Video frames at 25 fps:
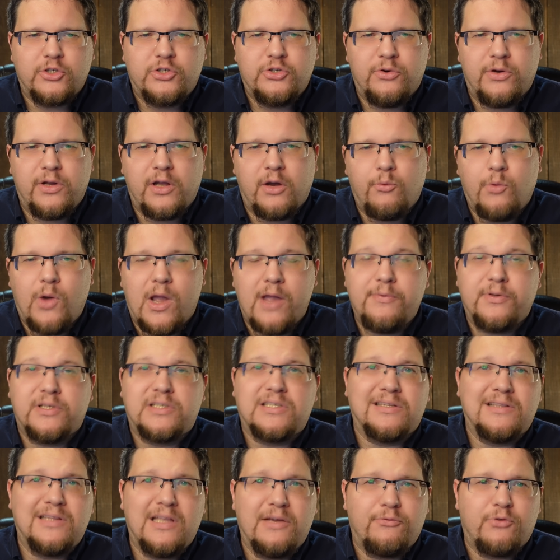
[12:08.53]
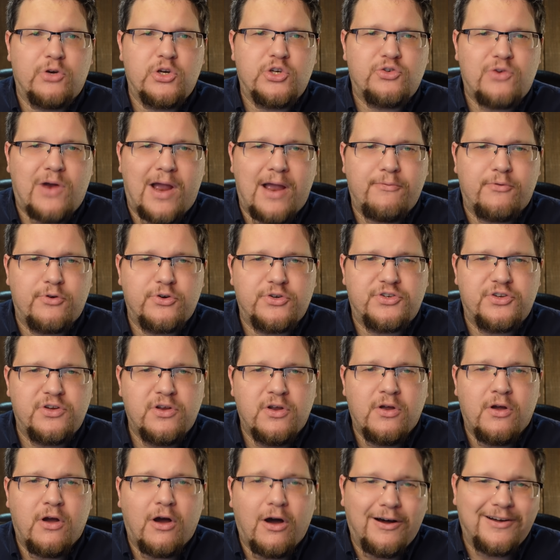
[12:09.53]
doing away with delivery drivers
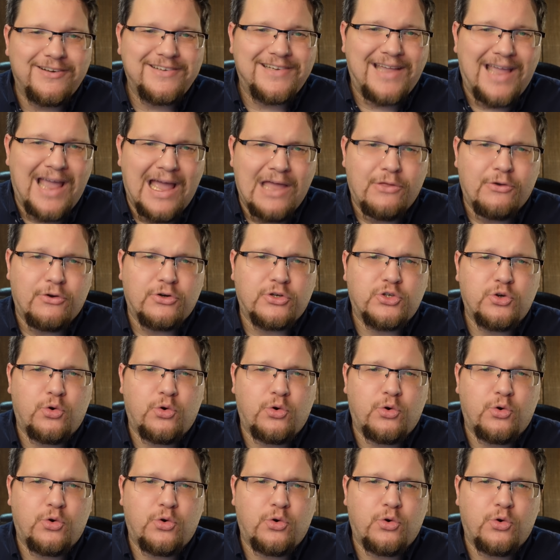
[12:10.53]
altogether.